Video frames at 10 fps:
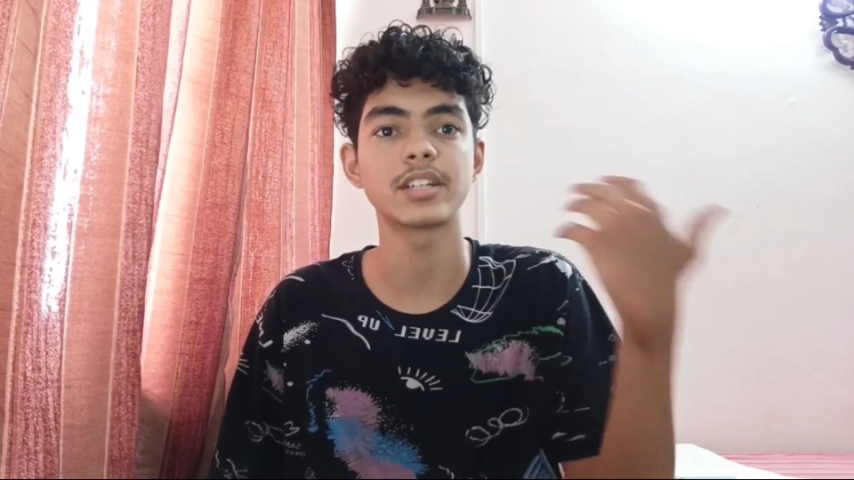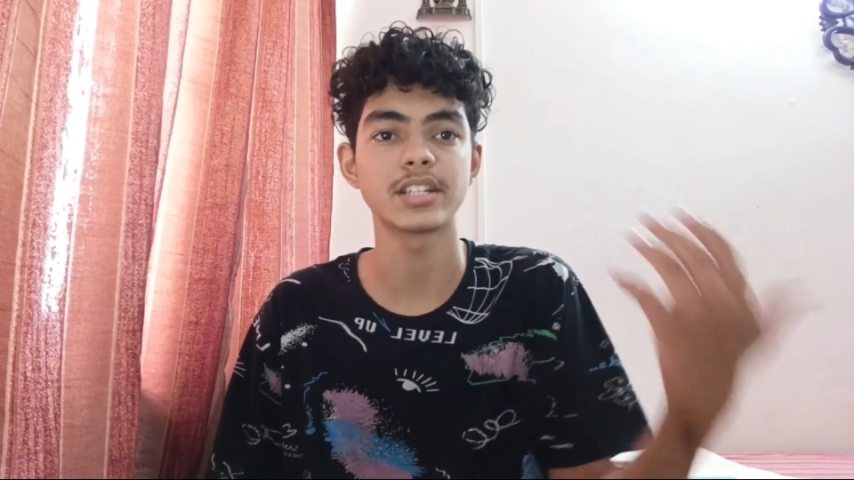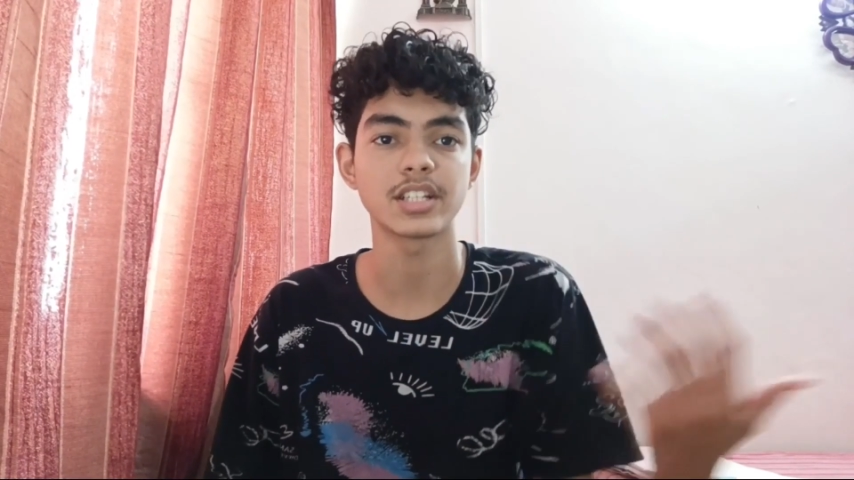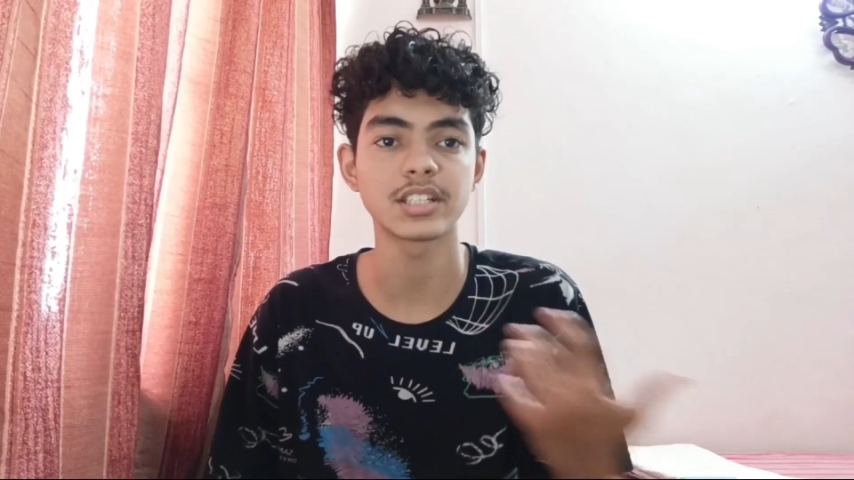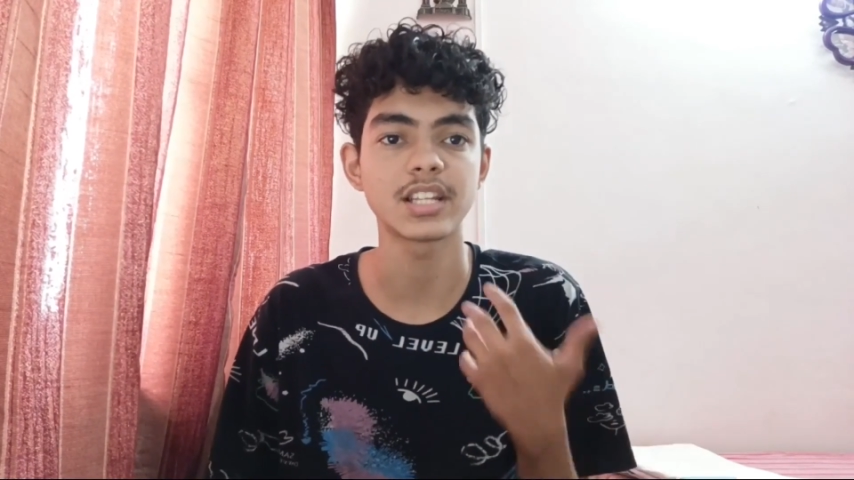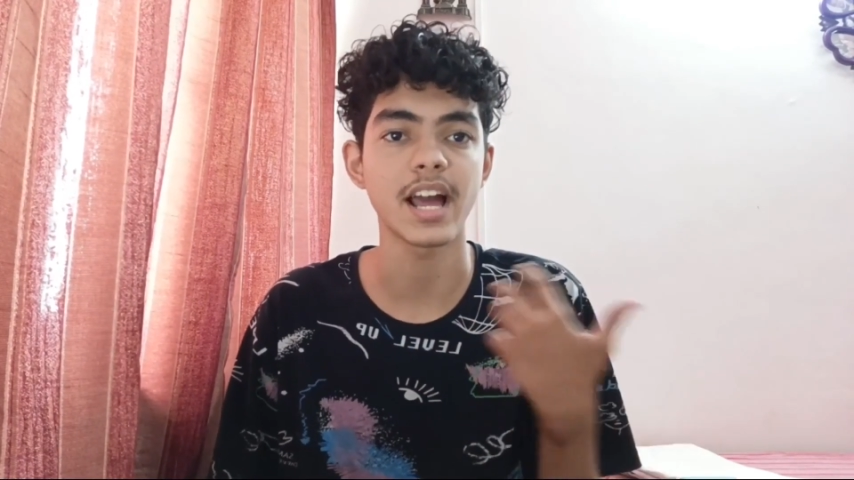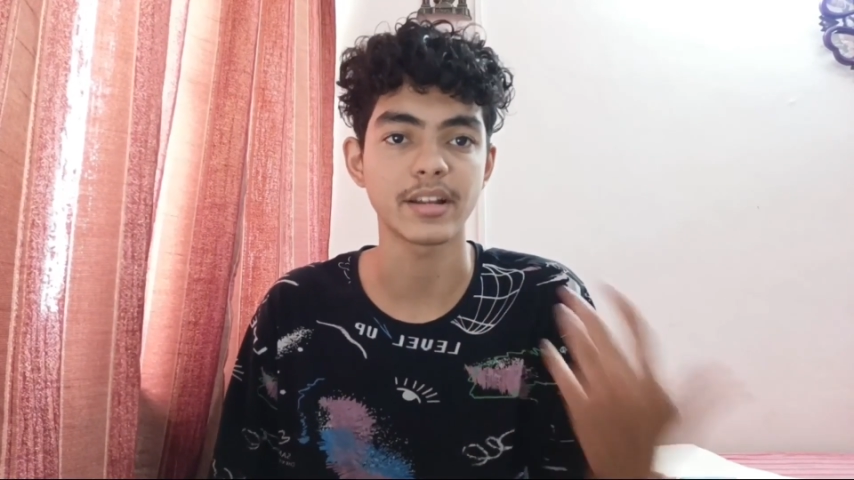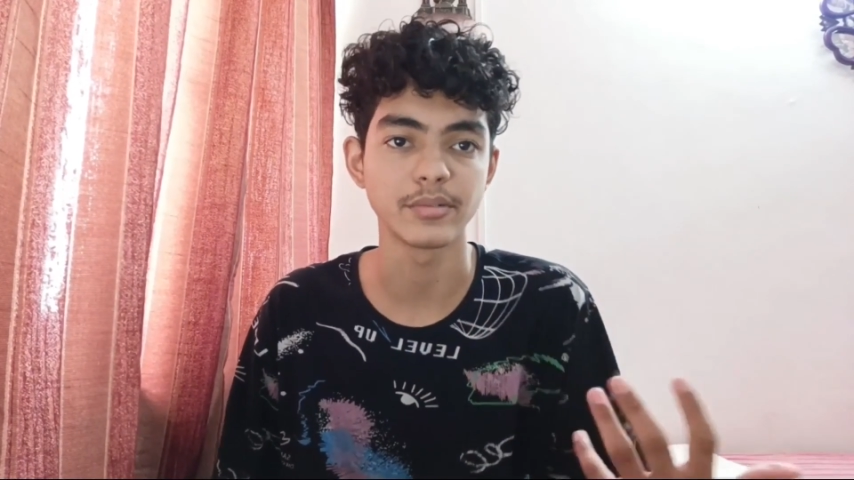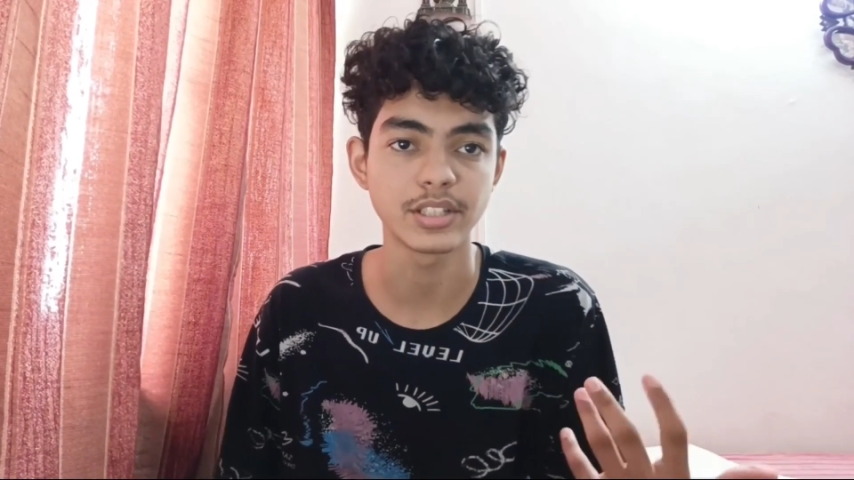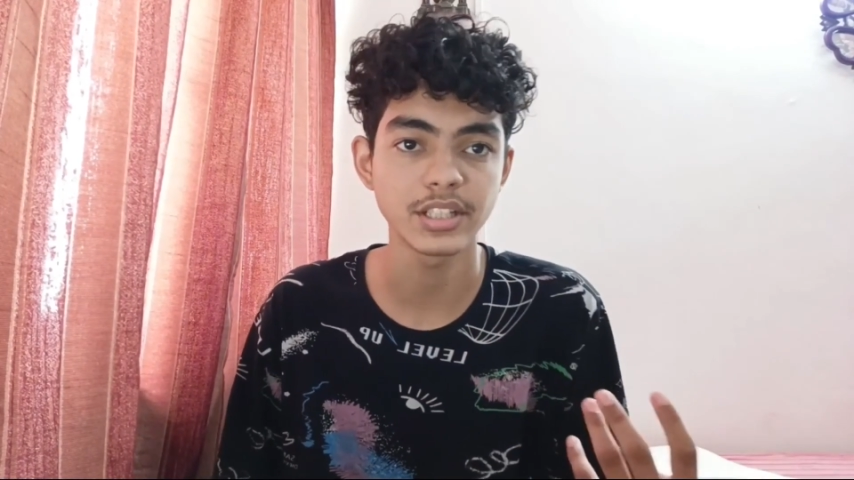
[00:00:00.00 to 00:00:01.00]
teaching us
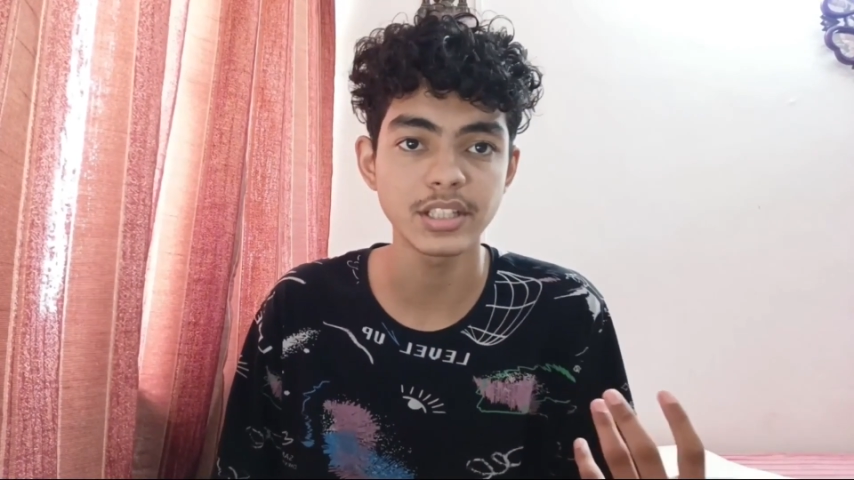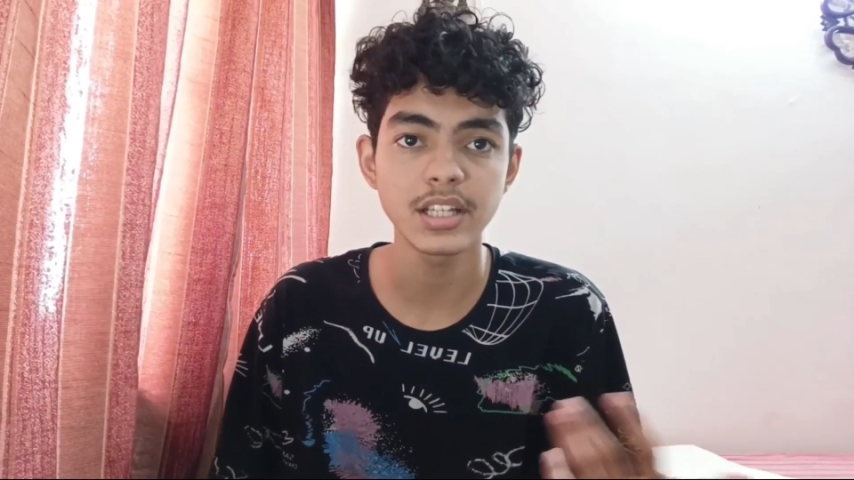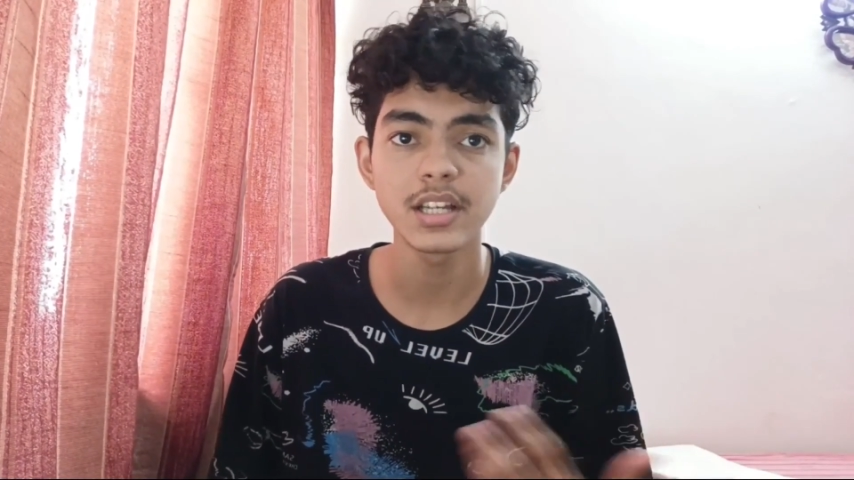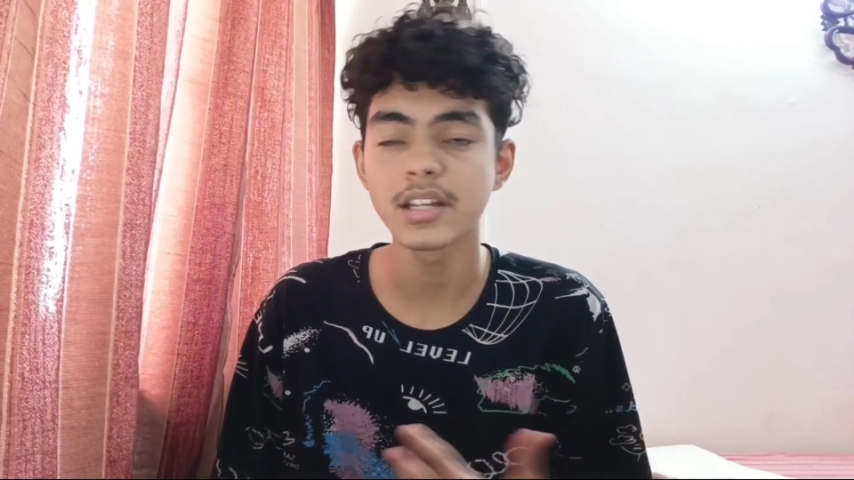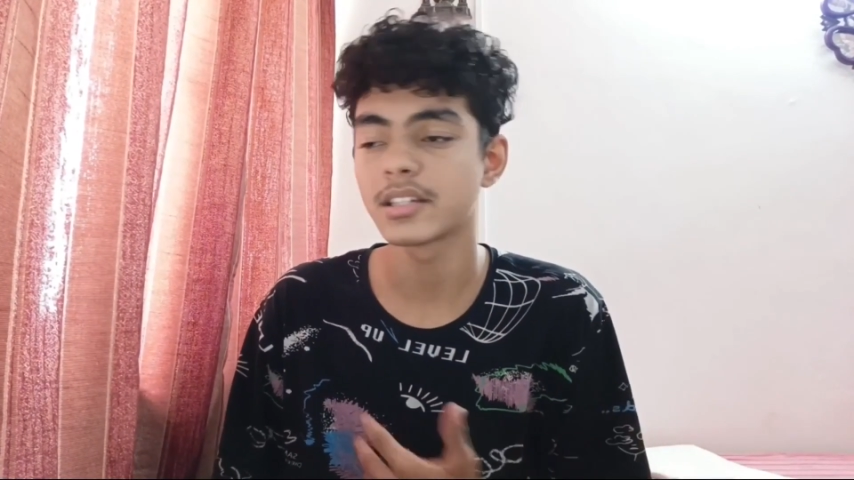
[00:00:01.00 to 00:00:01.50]
languages